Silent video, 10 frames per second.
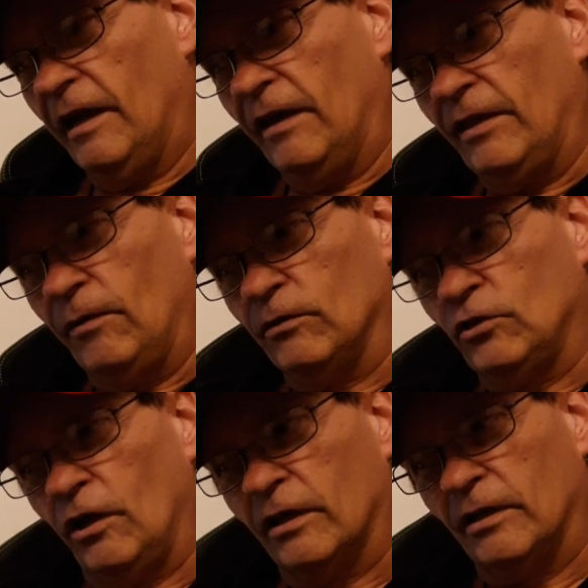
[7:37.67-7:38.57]
and they were
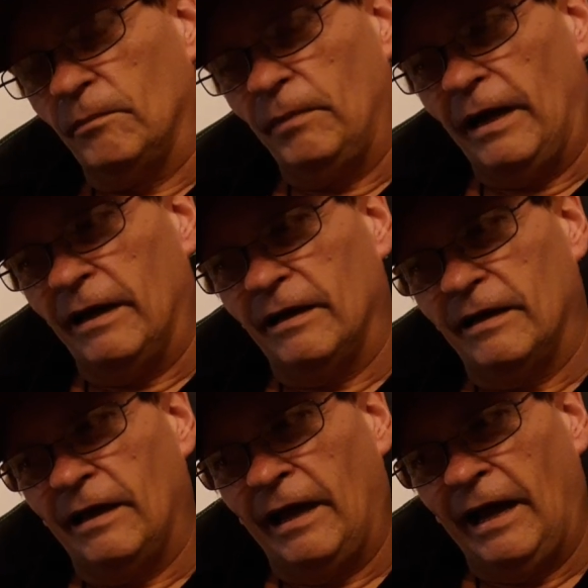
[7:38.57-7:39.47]
talking about
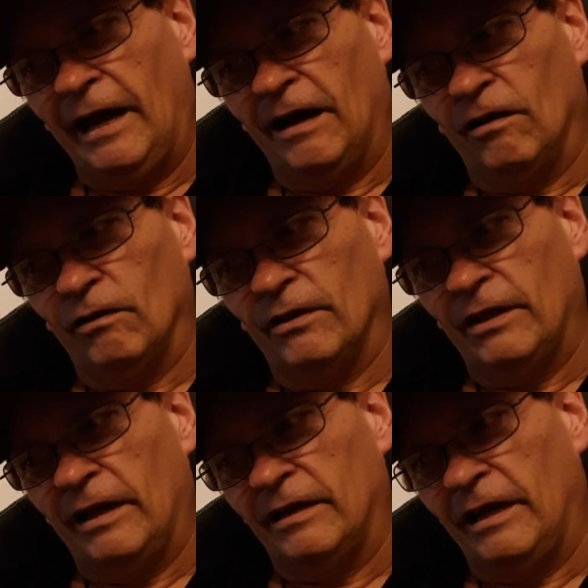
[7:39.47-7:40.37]
how
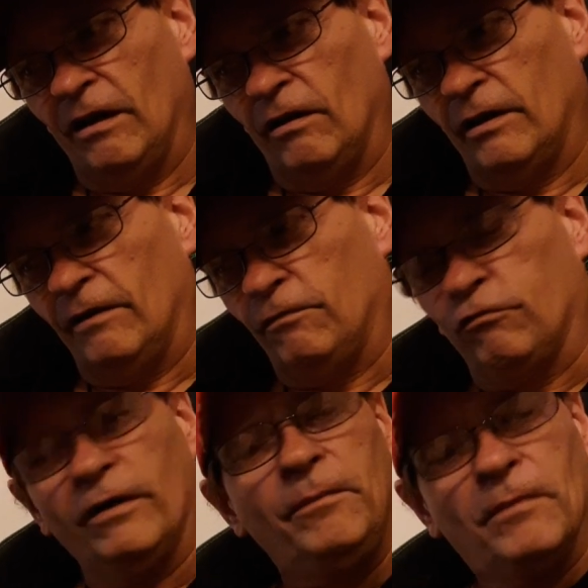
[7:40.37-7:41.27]
that down on
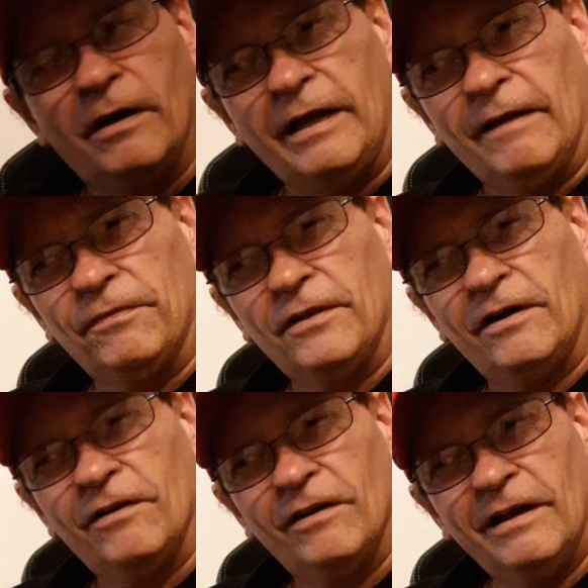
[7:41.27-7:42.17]
Fremont out
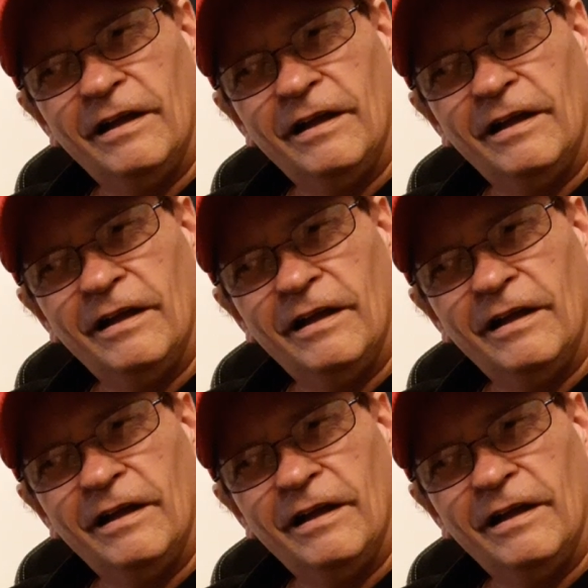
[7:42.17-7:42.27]
there,